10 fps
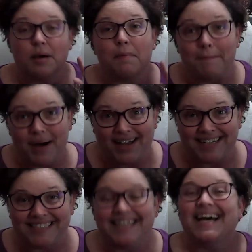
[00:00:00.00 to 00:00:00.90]

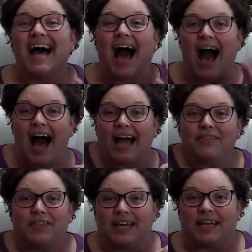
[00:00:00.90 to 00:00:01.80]
But I
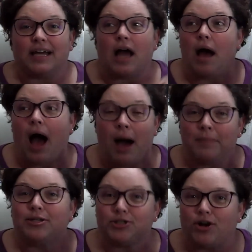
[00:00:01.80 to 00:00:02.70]
think I'm
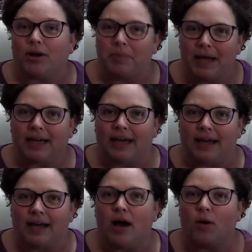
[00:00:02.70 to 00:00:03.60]
going to start
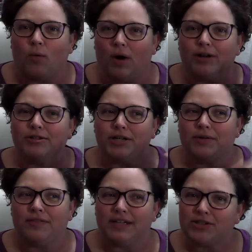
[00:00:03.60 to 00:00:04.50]
picking one or two
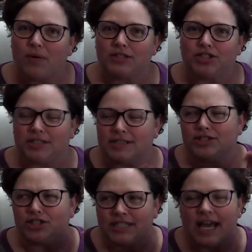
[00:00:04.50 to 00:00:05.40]
of these questions
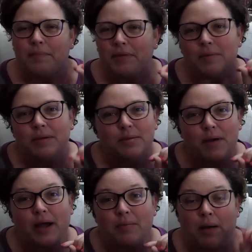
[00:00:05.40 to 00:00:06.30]
and just keeping them in the
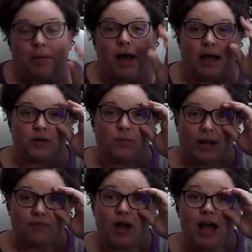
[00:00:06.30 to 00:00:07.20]
back of my mind
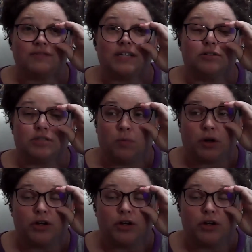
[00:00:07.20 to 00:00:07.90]
whenever I have to go somewhere